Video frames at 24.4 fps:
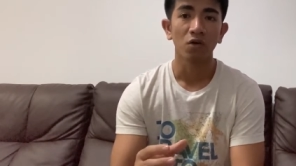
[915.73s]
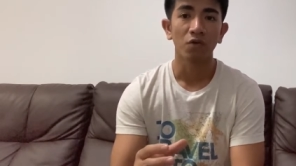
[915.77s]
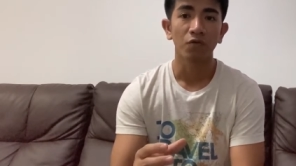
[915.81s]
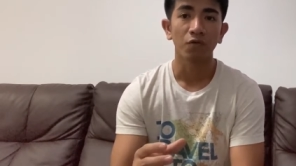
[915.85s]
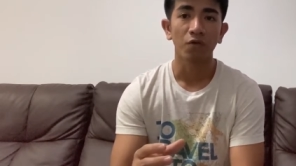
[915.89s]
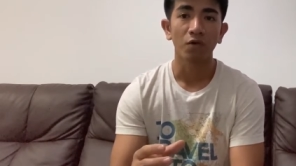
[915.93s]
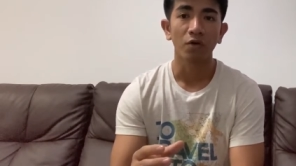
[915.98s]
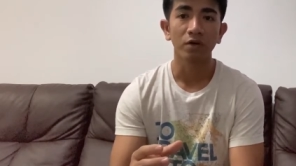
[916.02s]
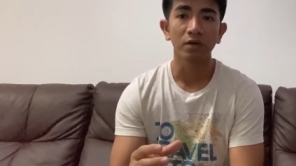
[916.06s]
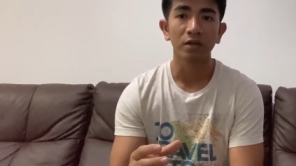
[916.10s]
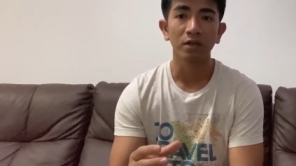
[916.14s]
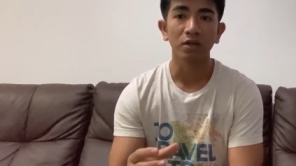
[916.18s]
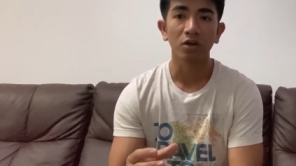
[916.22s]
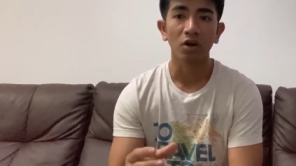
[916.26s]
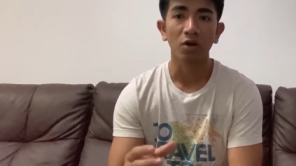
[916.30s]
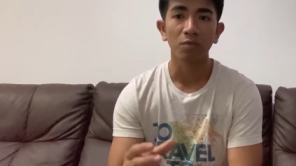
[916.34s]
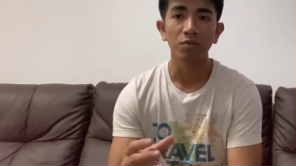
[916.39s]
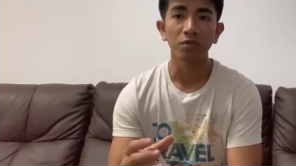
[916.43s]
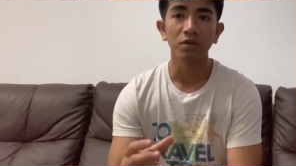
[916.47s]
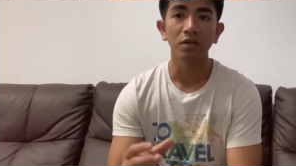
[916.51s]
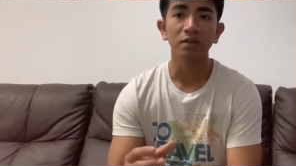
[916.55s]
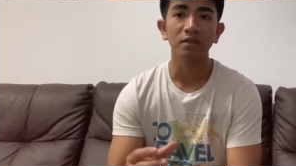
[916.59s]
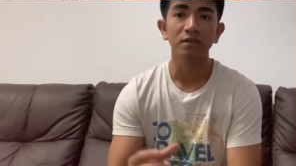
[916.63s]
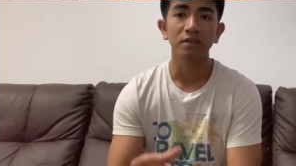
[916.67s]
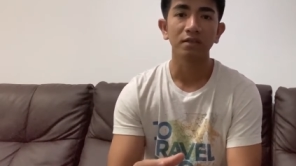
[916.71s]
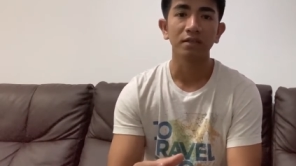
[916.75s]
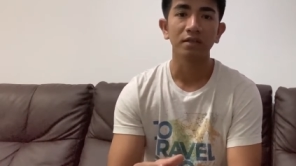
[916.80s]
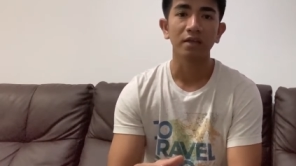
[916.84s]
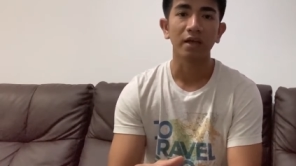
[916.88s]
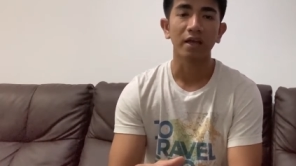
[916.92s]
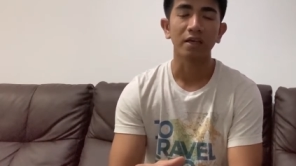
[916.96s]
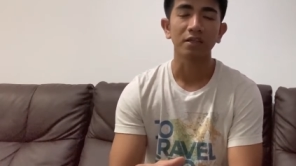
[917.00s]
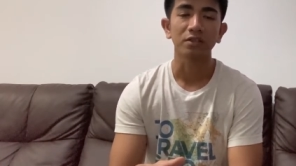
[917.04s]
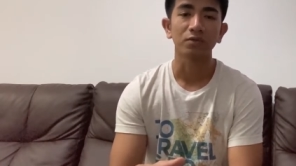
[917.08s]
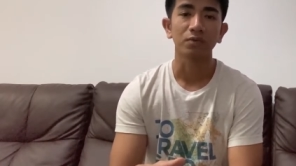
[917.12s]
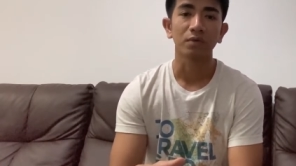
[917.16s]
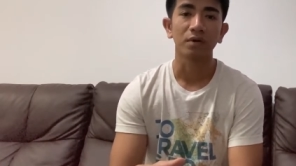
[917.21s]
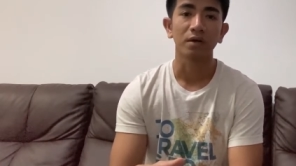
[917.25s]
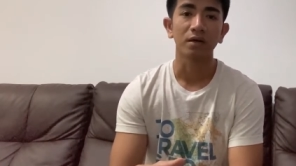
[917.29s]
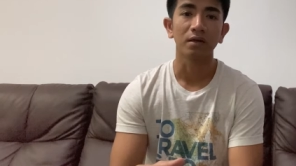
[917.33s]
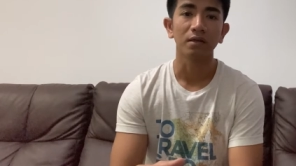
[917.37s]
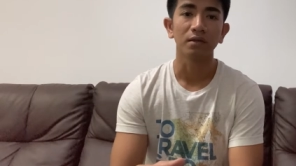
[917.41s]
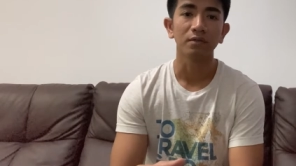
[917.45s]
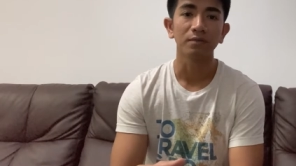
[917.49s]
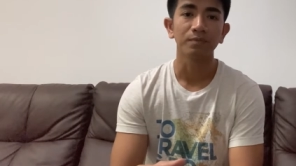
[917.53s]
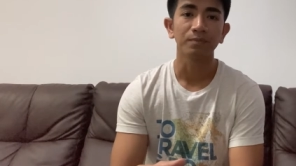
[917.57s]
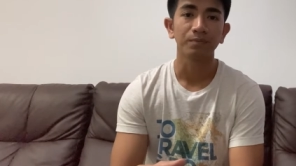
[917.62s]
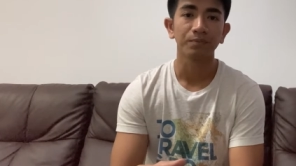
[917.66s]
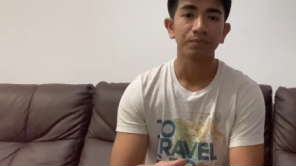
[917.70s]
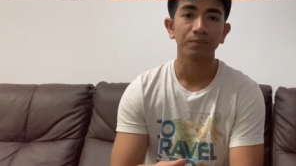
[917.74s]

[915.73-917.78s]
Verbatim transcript: For the community as well,